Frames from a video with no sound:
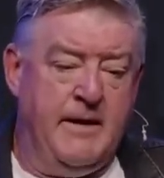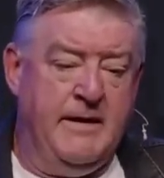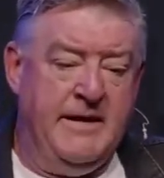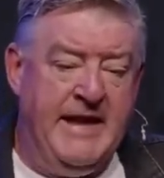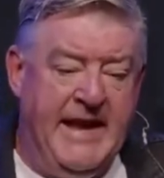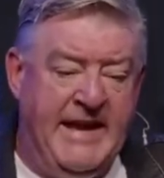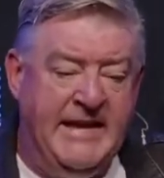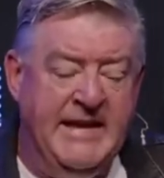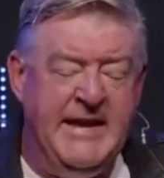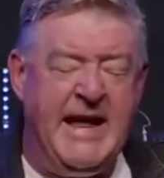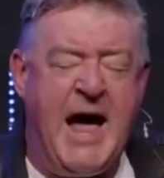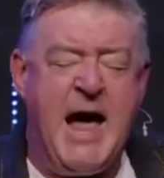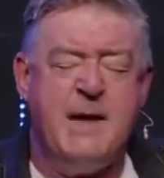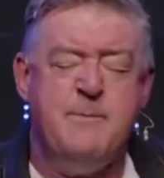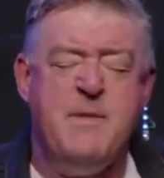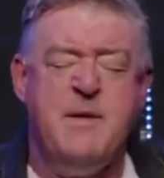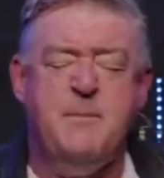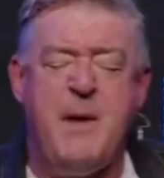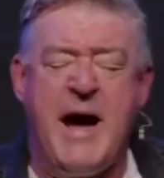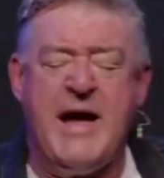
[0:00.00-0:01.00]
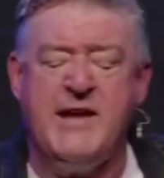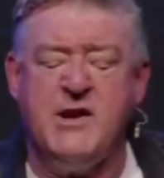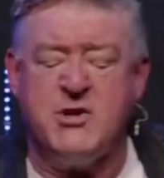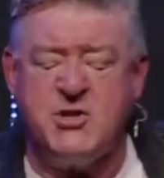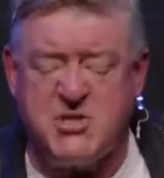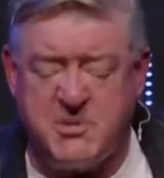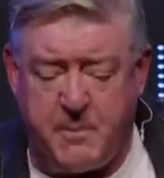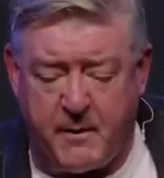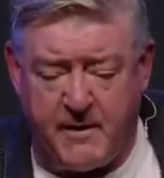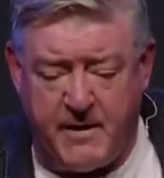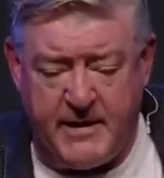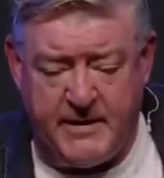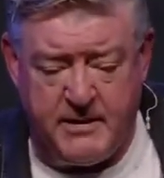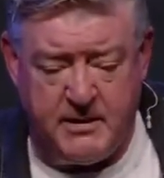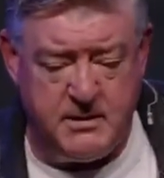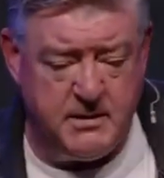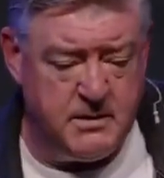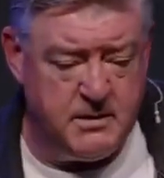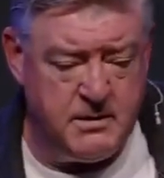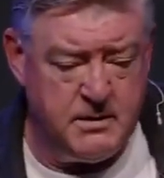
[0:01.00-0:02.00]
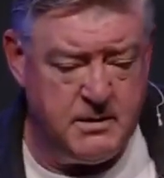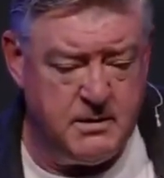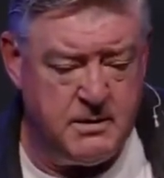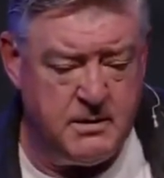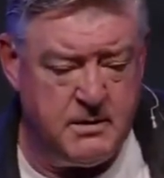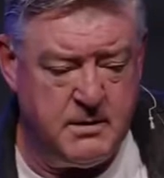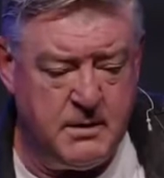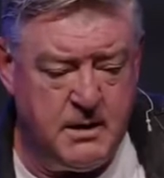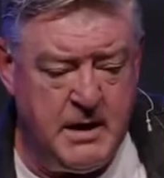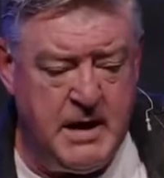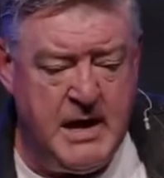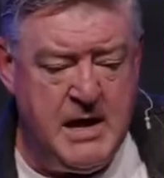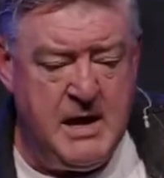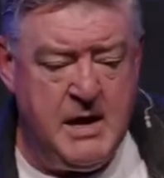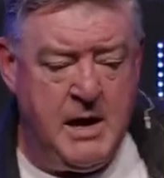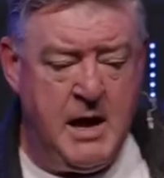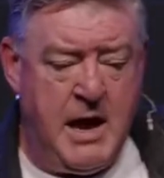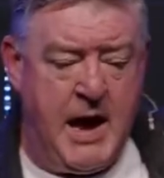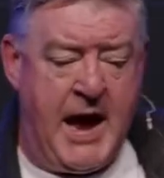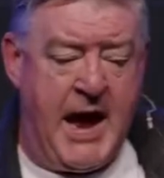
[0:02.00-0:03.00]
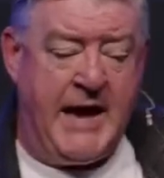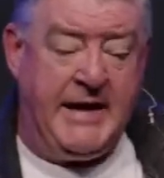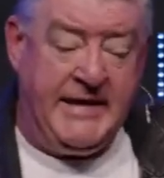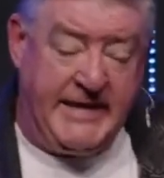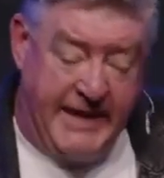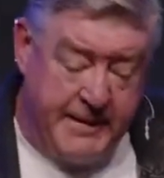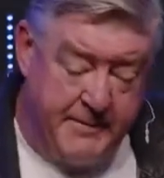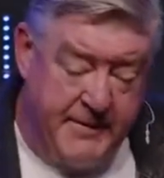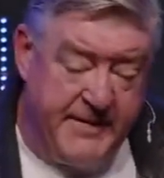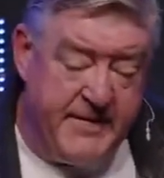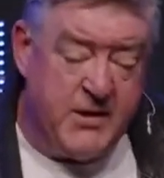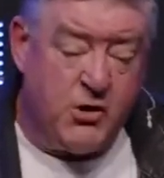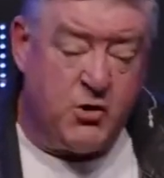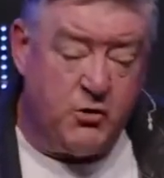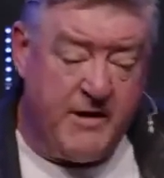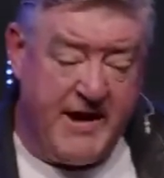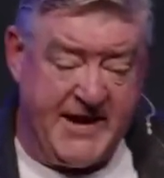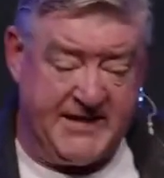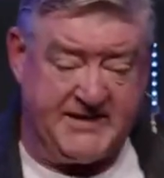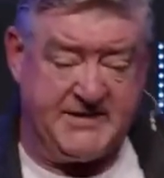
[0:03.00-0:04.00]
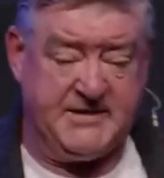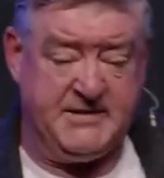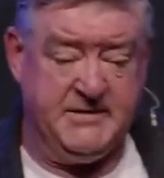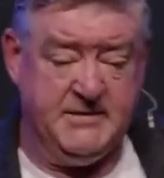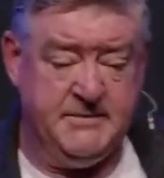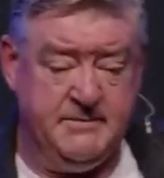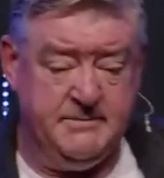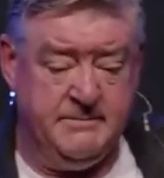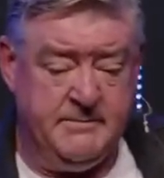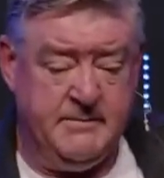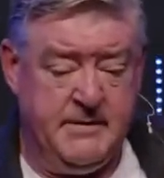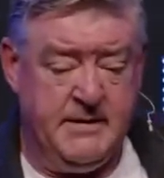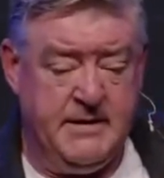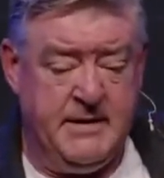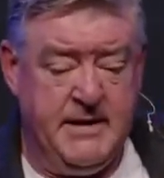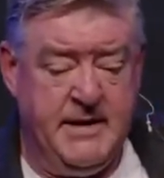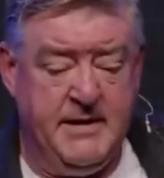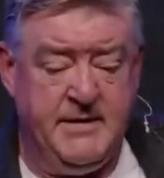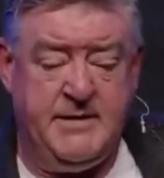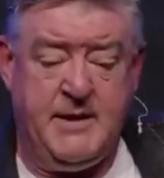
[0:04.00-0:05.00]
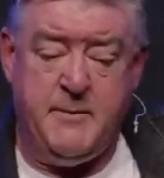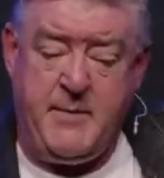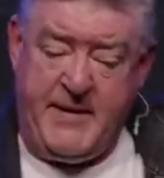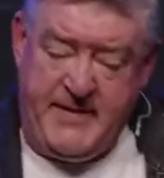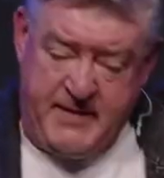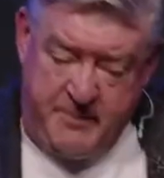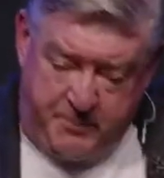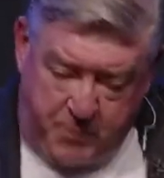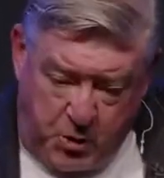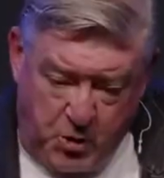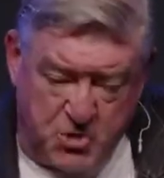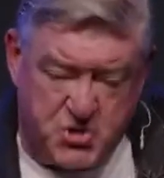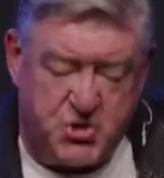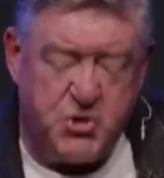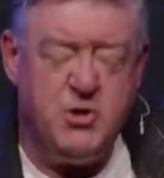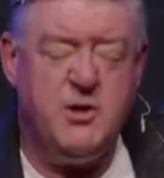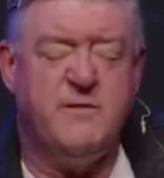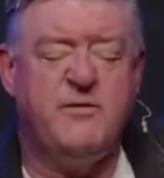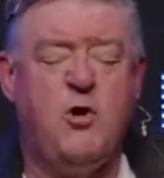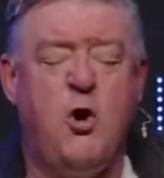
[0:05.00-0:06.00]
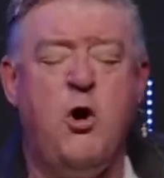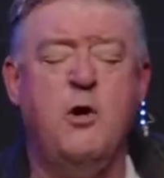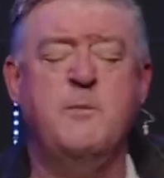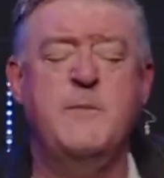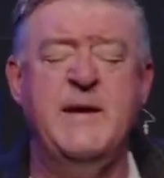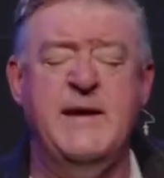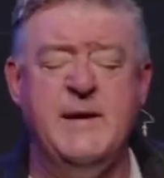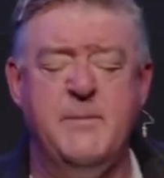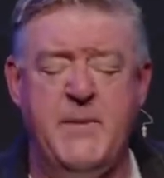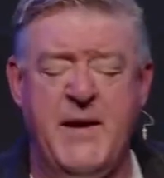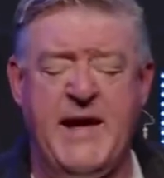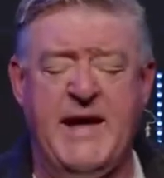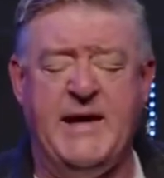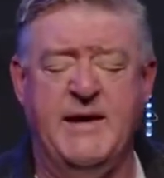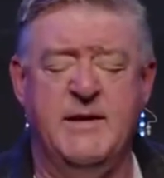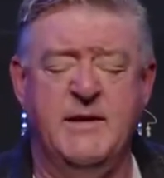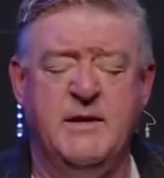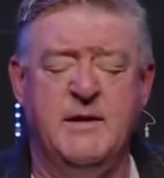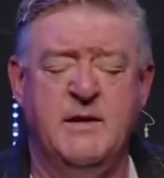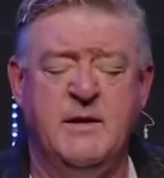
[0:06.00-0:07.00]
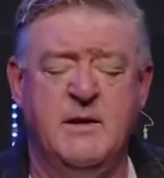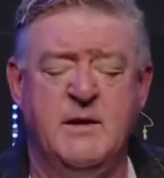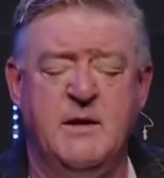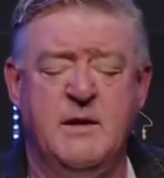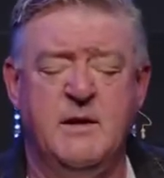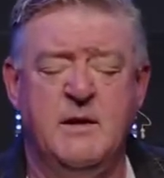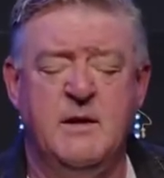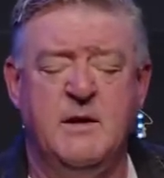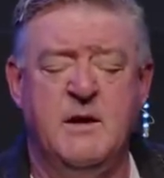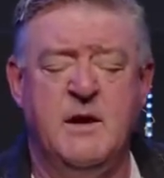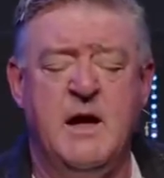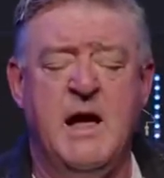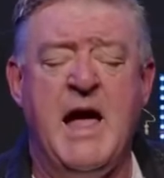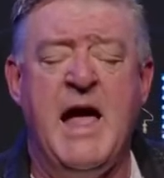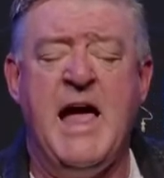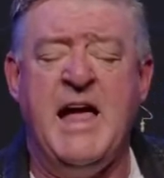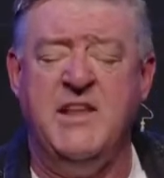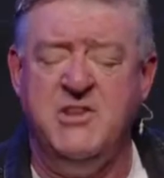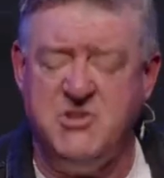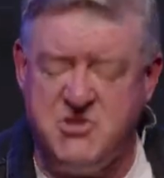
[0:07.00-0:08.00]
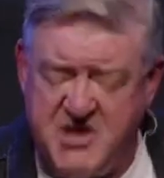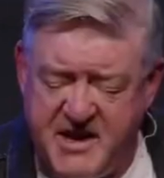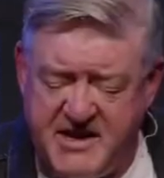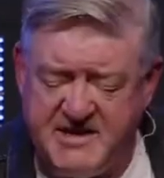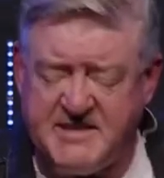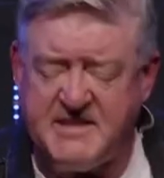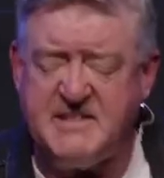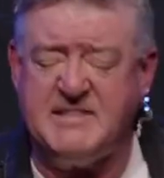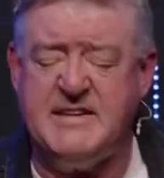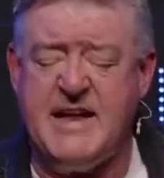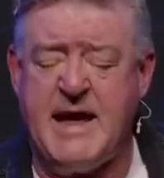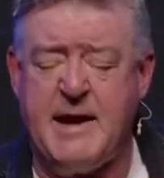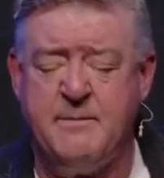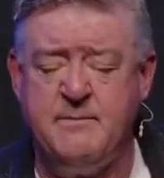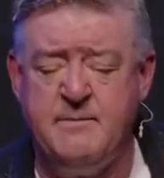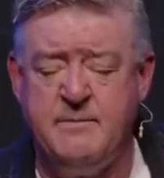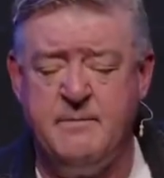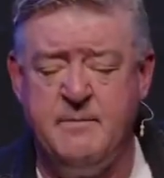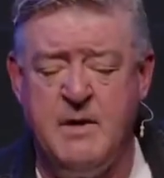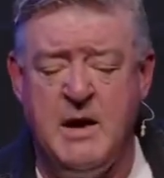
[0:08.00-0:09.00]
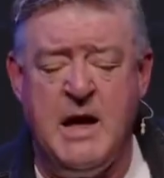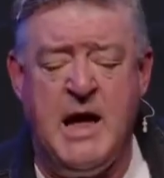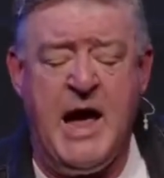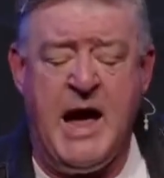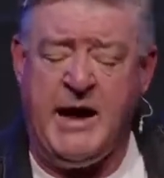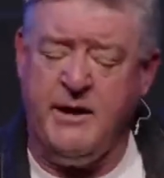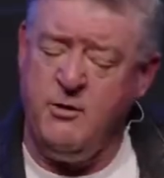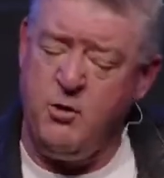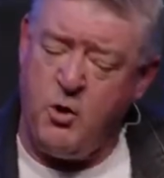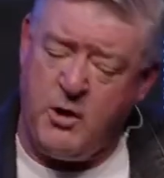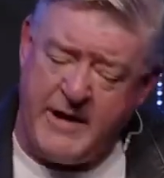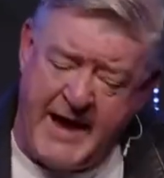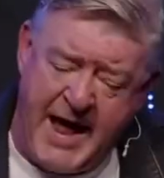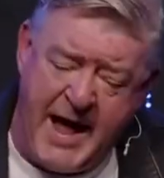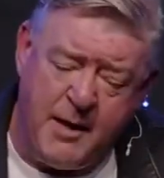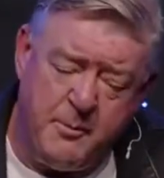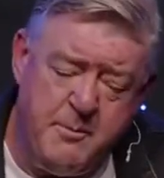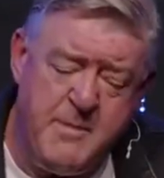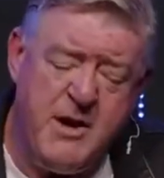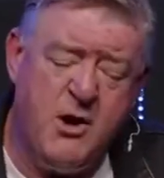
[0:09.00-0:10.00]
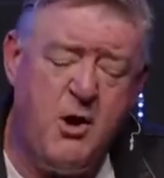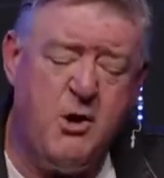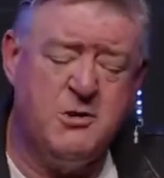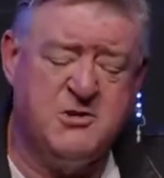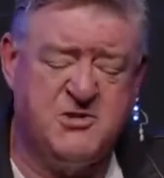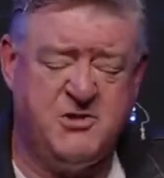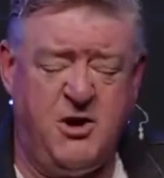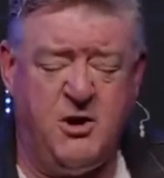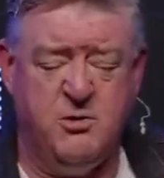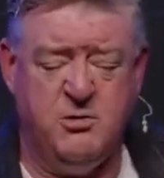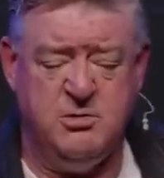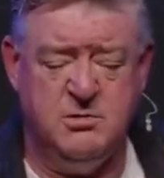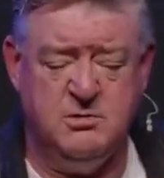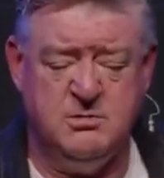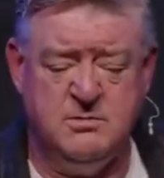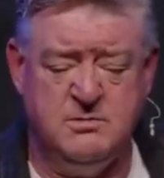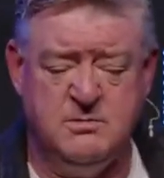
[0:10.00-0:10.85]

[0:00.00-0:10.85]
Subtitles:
lead and guide me by your Spirit, and give me the grace to be the person you've called me to be, in Jesus' name. And Lord, help me also